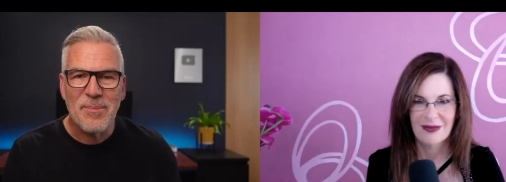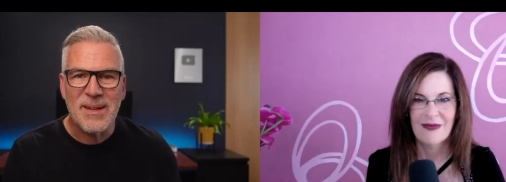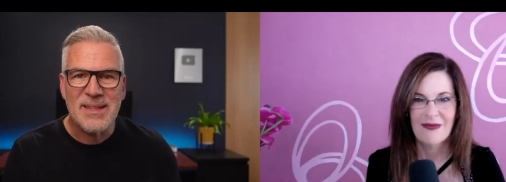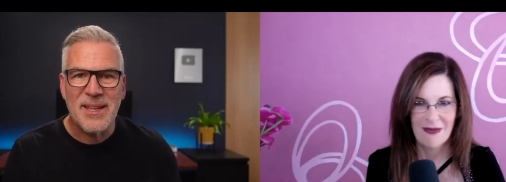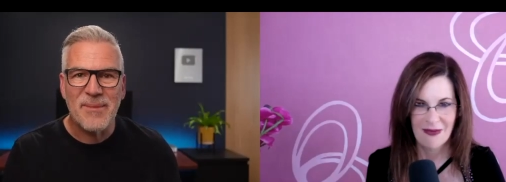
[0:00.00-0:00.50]

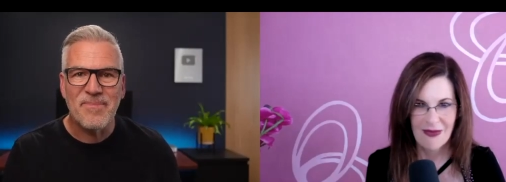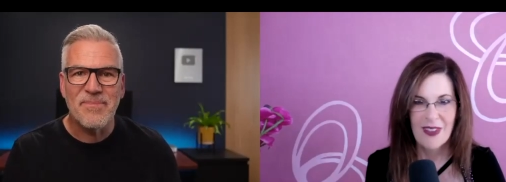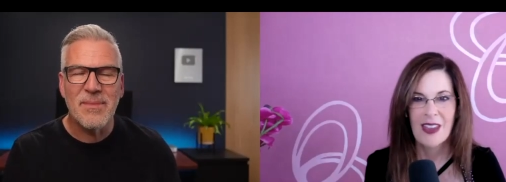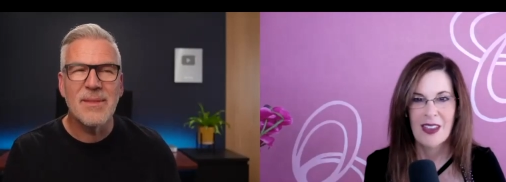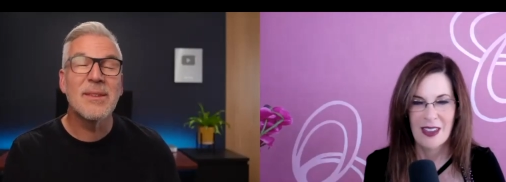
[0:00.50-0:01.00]
Speaker 1: but
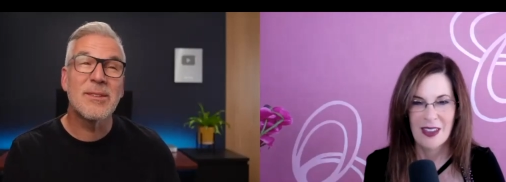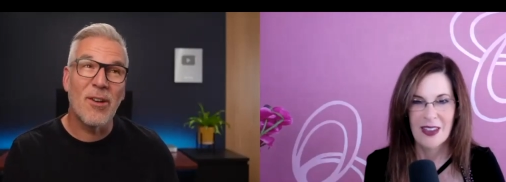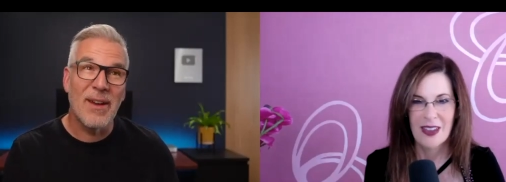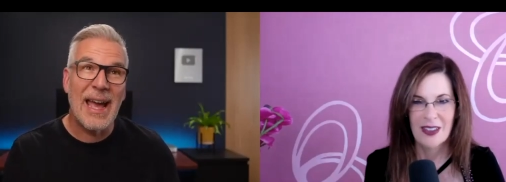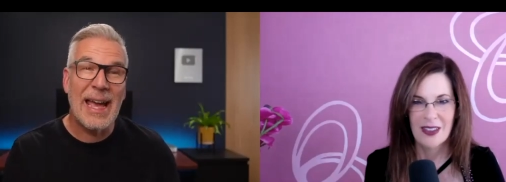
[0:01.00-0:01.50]
um,
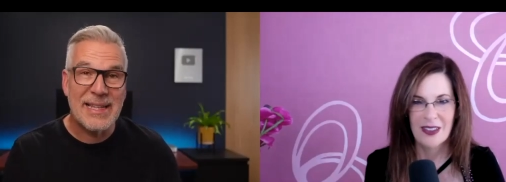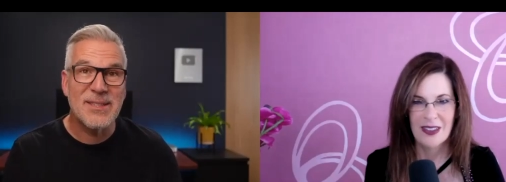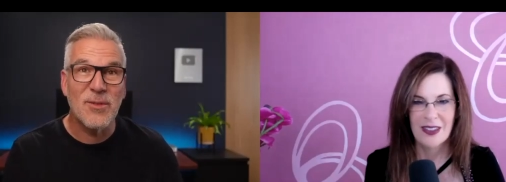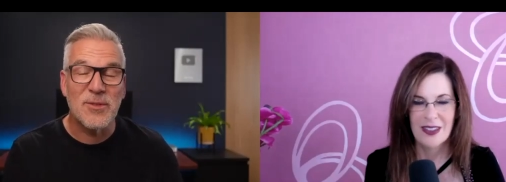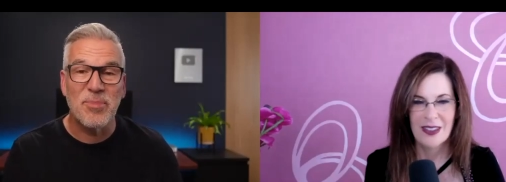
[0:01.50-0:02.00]
sorry a
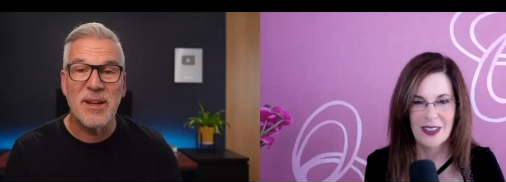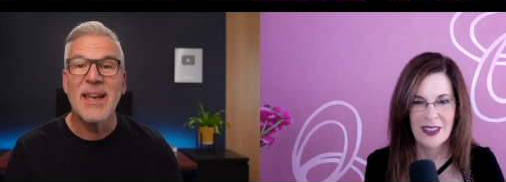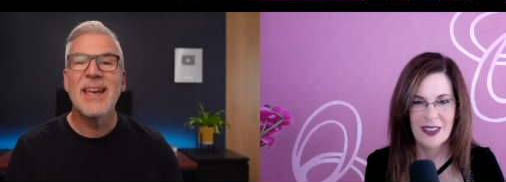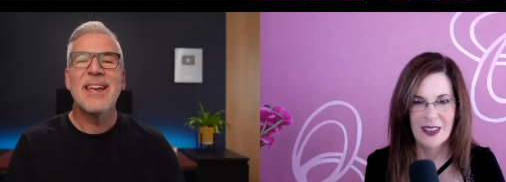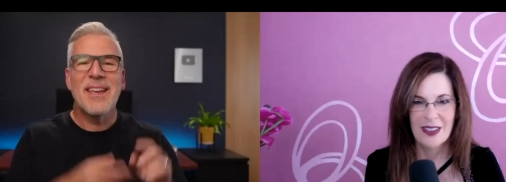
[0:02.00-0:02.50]

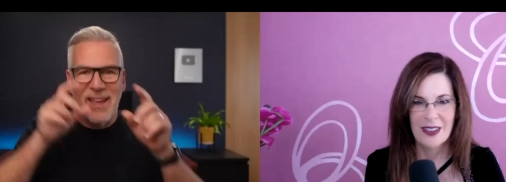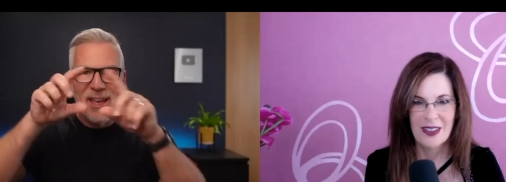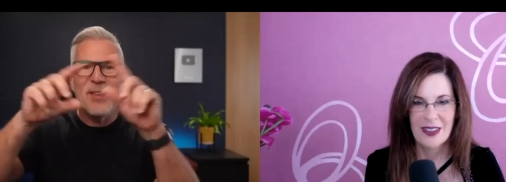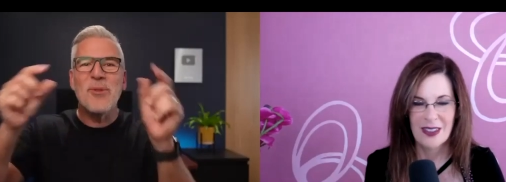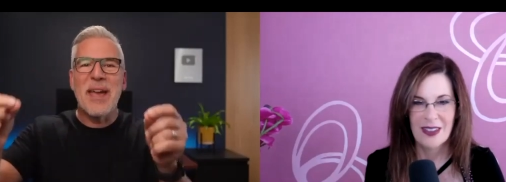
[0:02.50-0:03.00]
salisbury
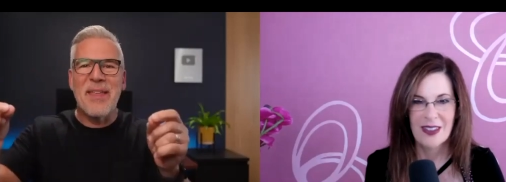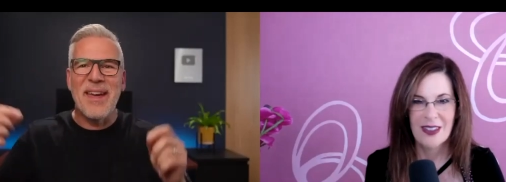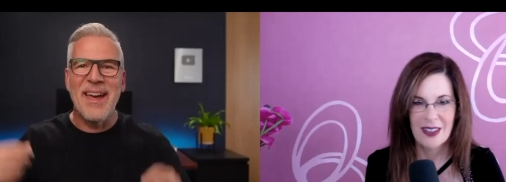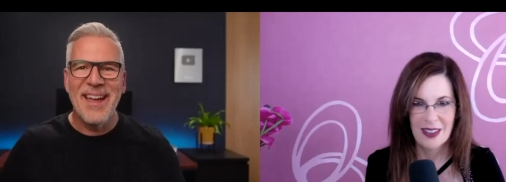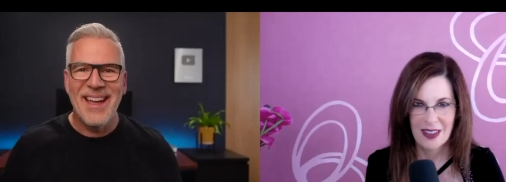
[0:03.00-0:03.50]
you'll get
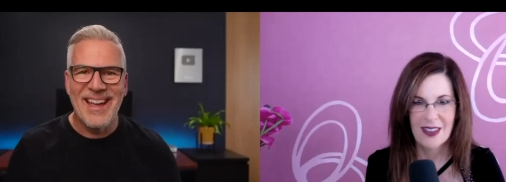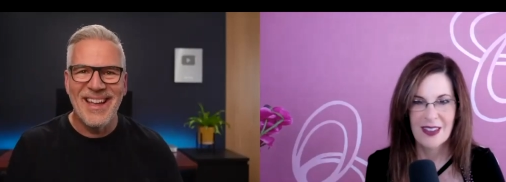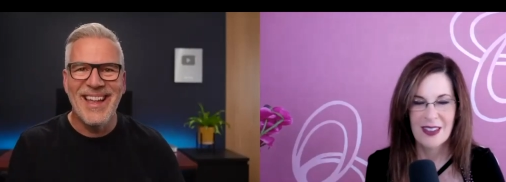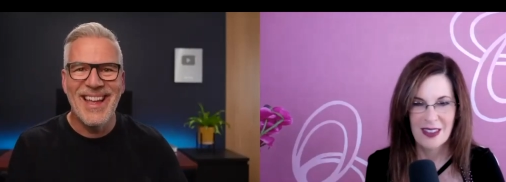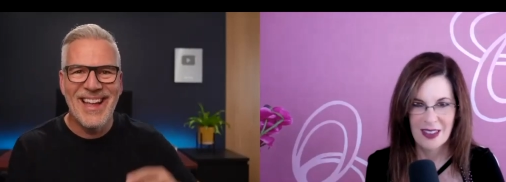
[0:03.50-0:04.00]
there
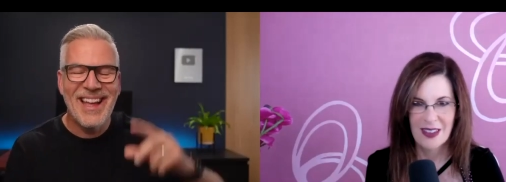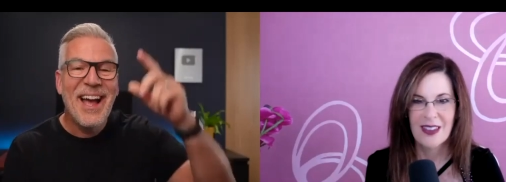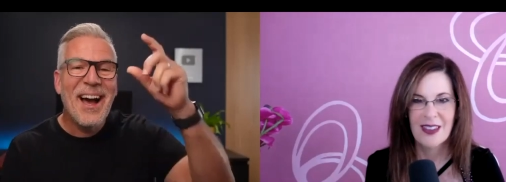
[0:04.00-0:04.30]
uh,